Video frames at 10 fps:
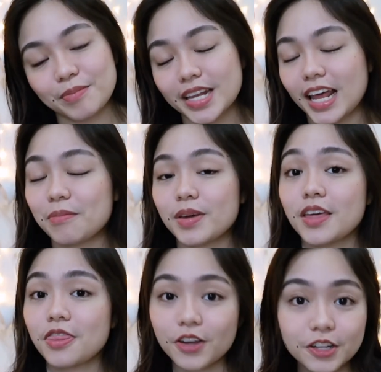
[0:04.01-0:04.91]
and I'm
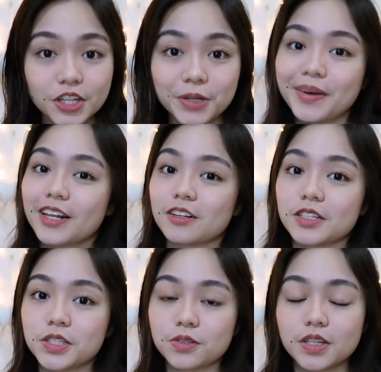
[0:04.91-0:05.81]
a third year medical
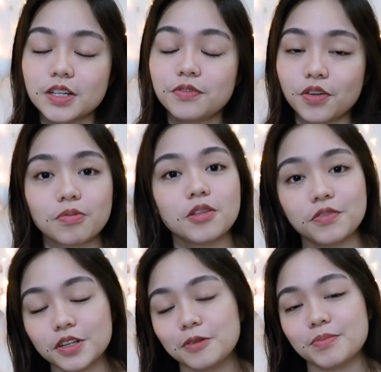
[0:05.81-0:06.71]
student from the
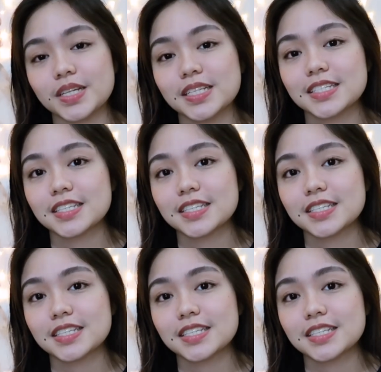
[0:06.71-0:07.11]
Philippines.